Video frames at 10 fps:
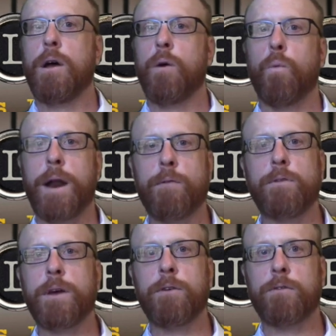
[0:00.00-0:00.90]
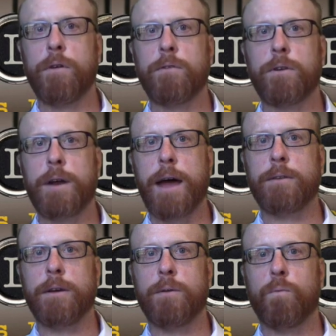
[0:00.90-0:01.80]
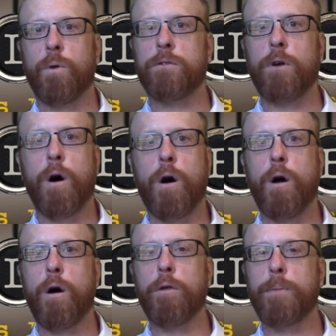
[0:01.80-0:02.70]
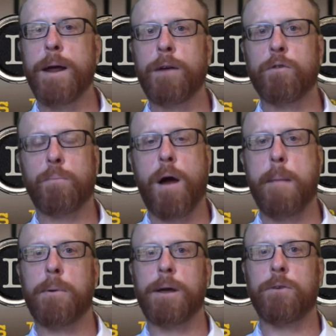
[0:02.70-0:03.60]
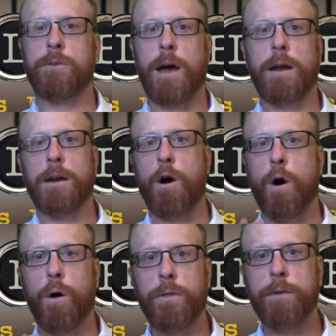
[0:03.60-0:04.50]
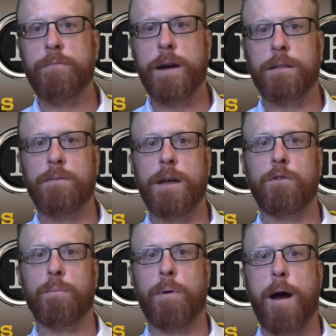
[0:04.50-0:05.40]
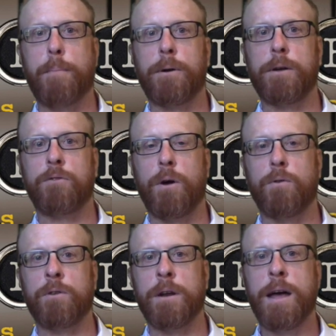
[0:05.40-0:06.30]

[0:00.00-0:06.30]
When everything is service connected, once all the ratings are properly assigned and all the effective dates are properly chosen,